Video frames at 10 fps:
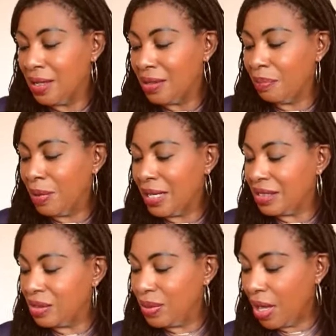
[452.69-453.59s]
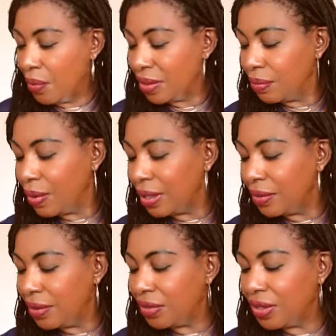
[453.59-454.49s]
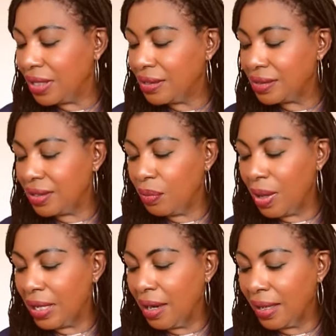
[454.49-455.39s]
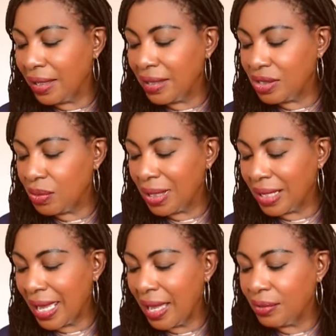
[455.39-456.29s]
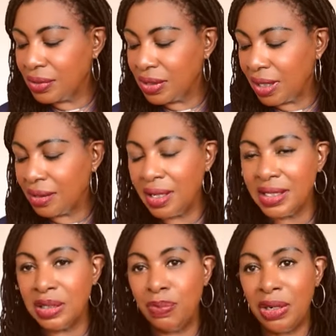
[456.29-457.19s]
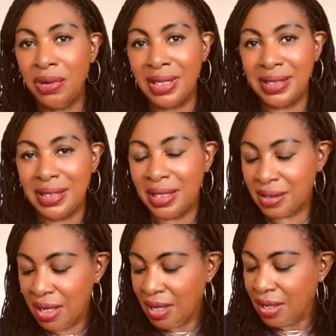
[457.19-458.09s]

the places we go, and the things that we're likely to encounter, the experiences.